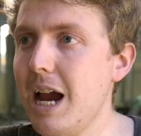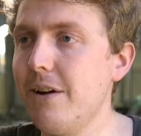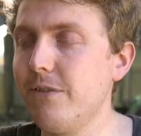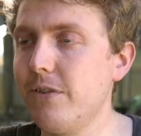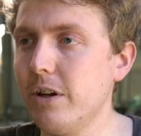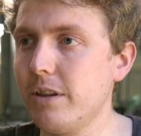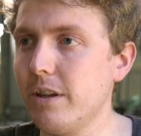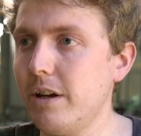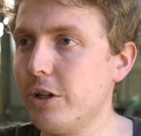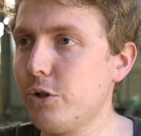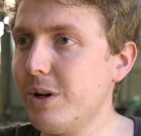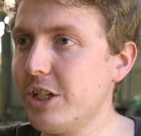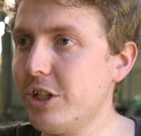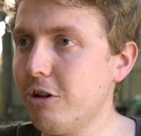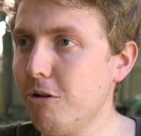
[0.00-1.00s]
And for the
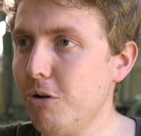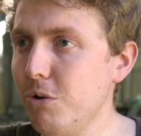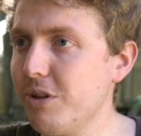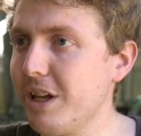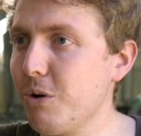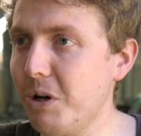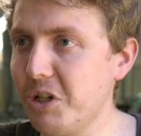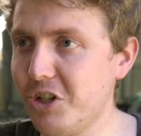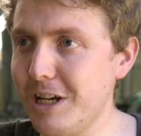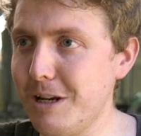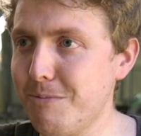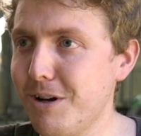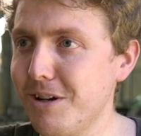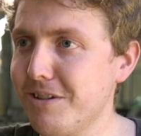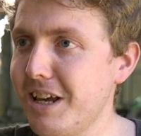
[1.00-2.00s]
20-year-old, they're quite
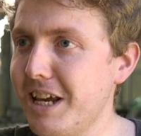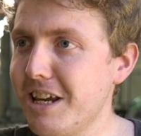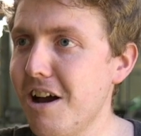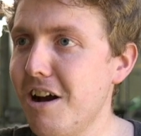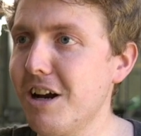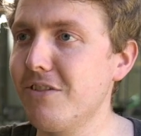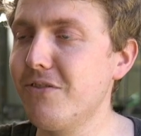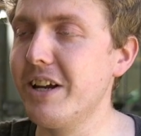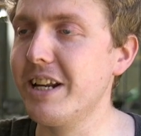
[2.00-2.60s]
cheap because they're young,